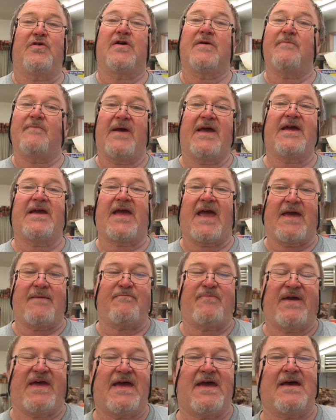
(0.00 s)
can make a
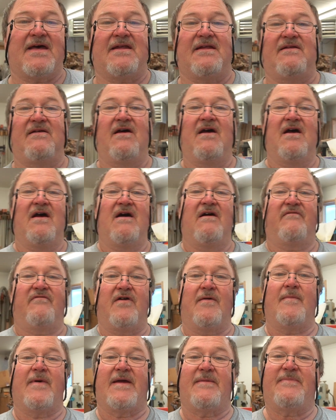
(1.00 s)
pen
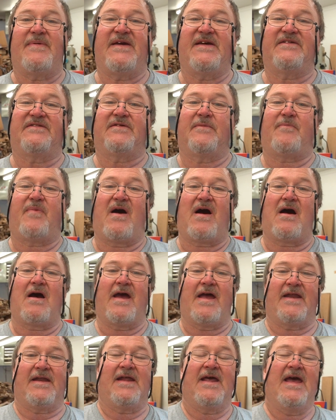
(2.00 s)
from a piece of
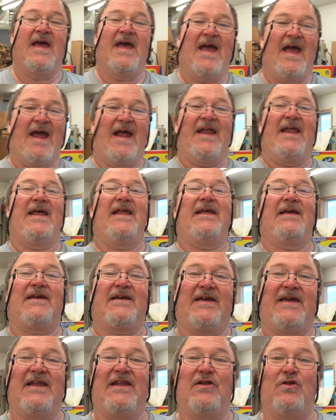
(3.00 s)
pine, and it
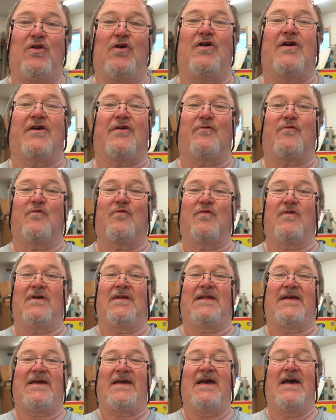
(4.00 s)
can look
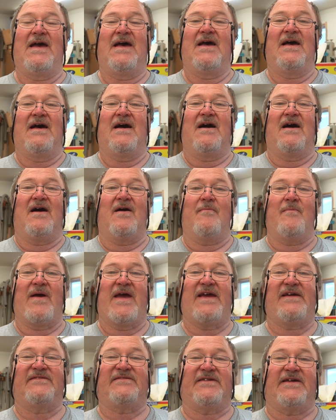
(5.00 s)
really
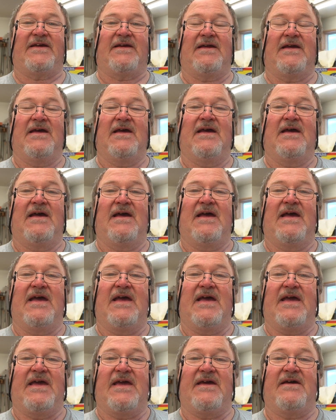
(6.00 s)
amazing
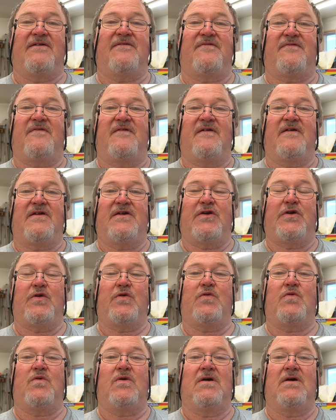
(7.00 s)
if
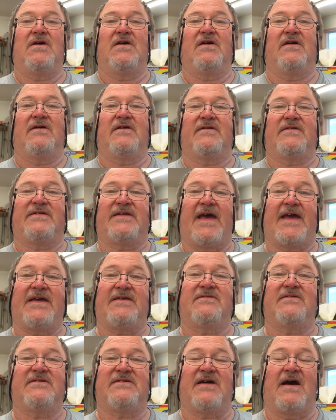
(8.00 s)
you take
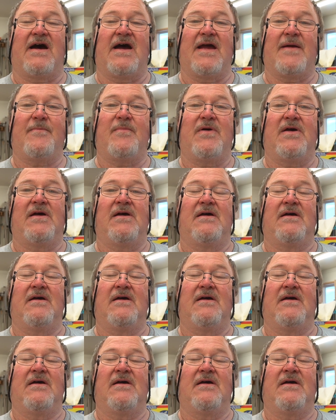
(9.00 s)
the time